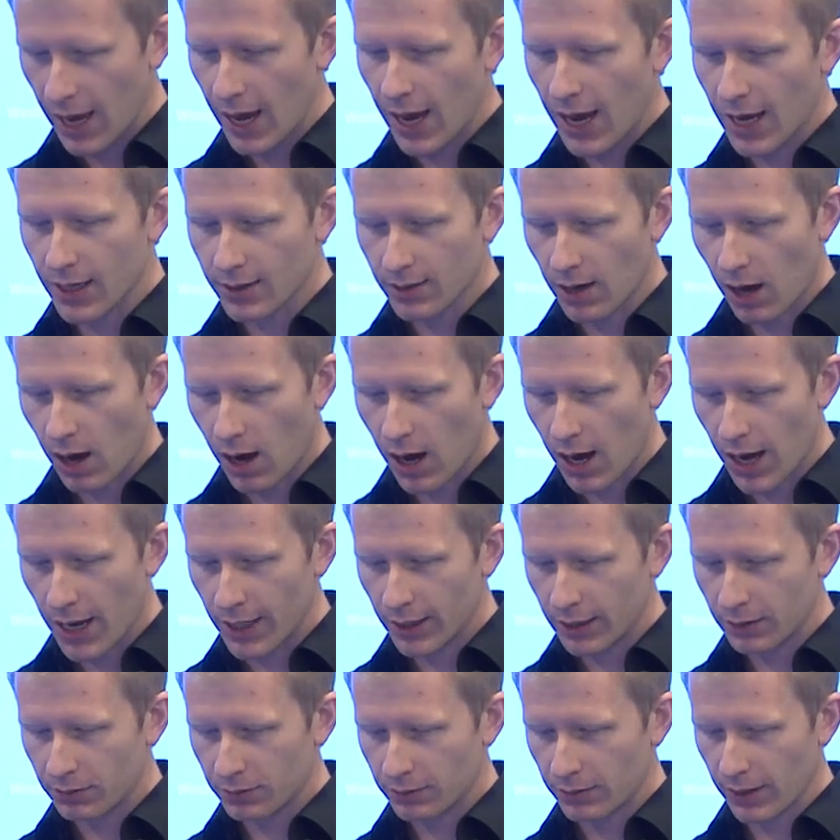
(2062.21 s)
It's
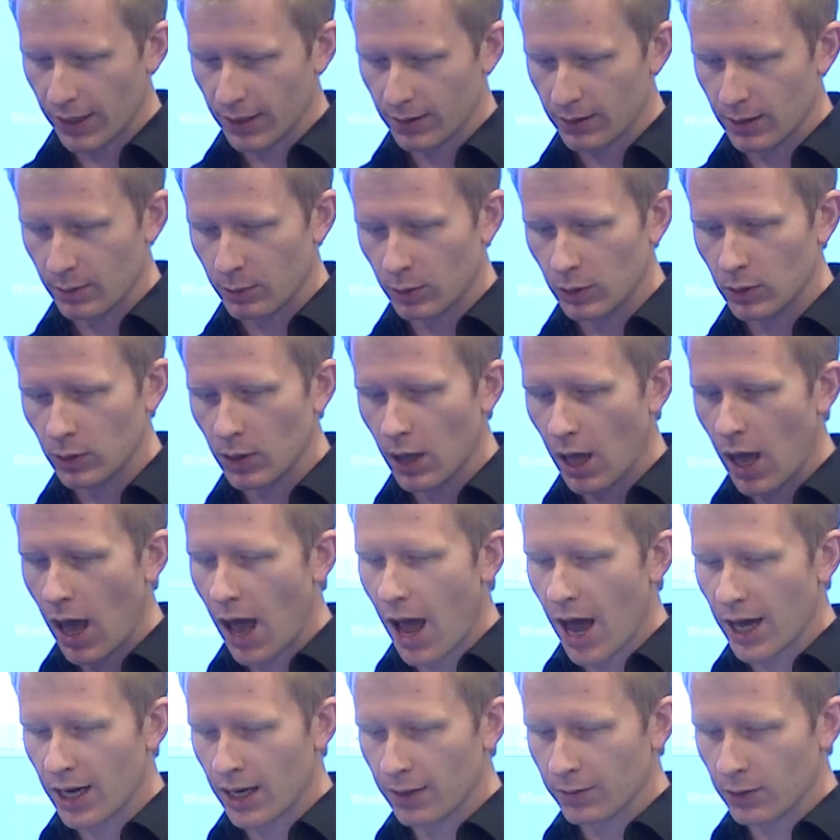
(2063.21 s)
highly flexible,
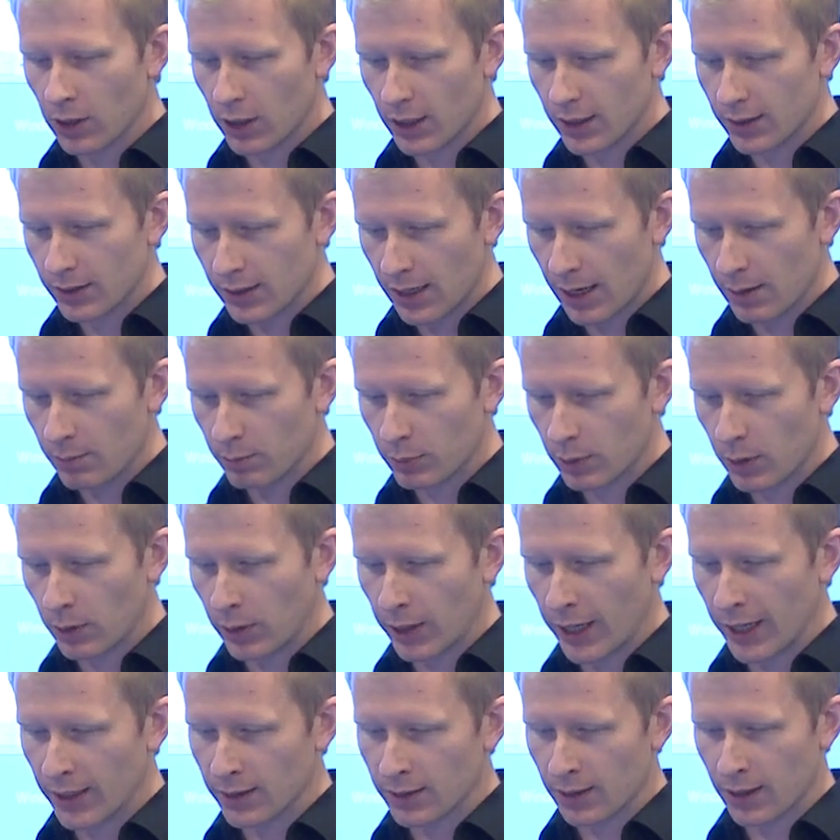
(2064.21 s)
and I've got a
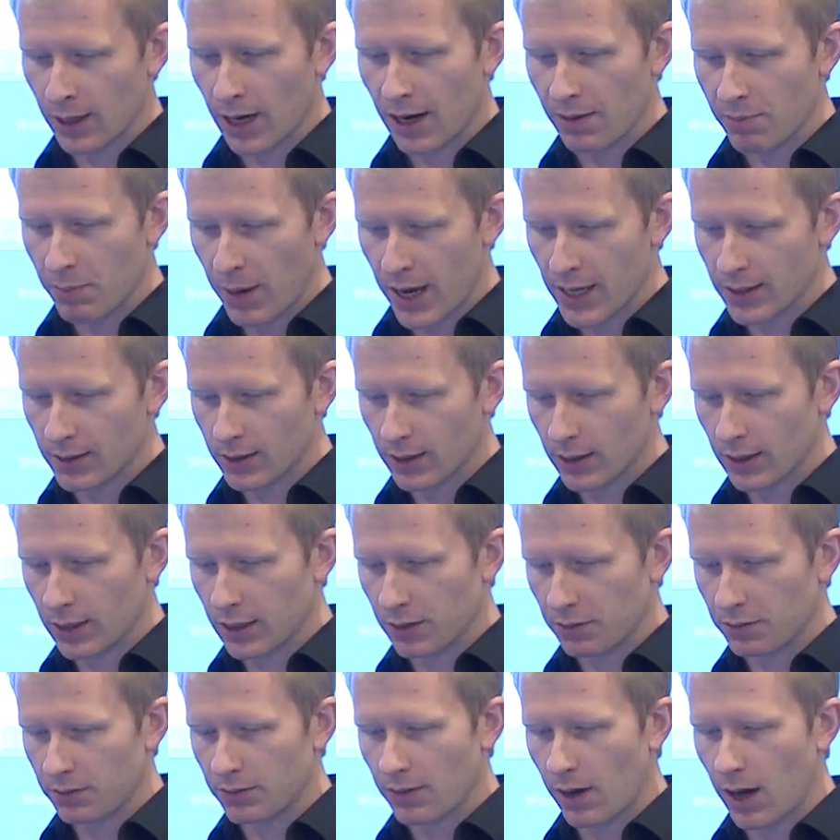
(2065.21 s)
template that I basically
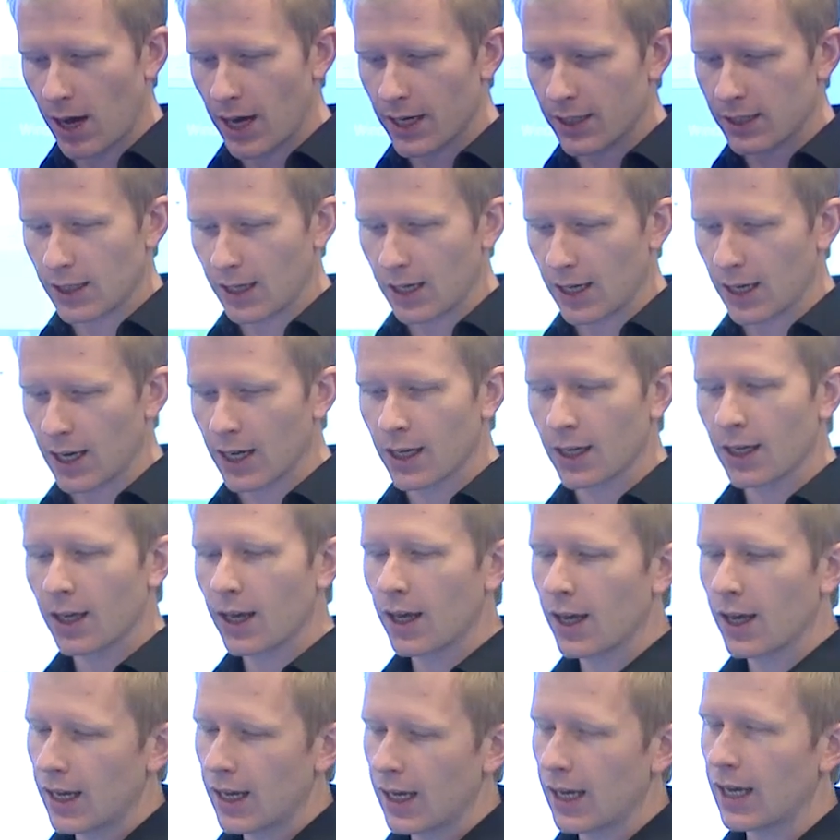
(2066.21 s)
defined here
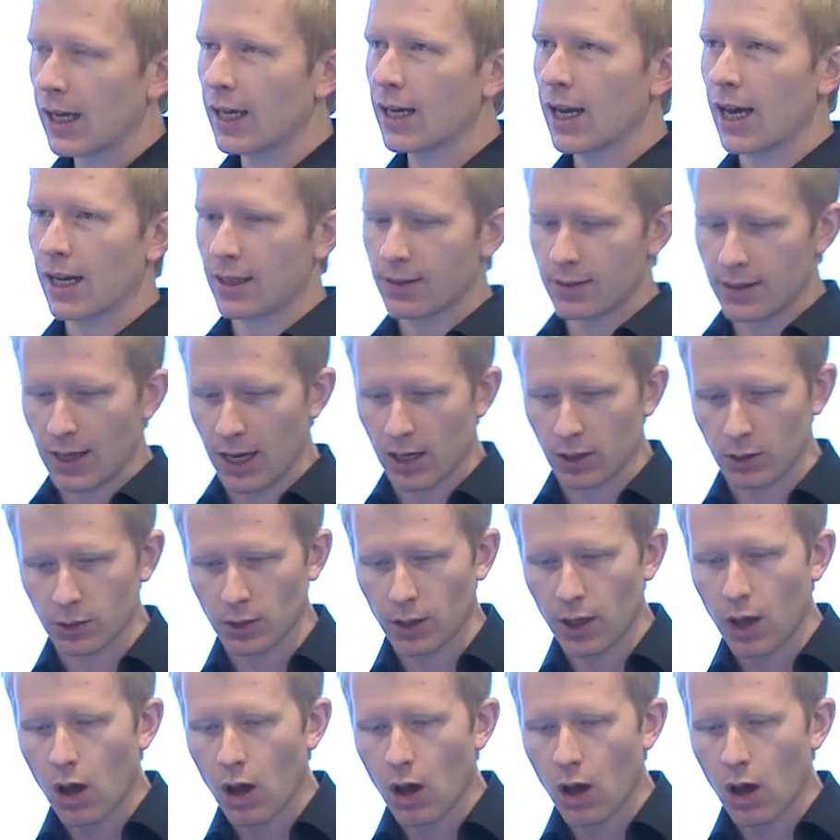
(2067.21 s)
in Excel.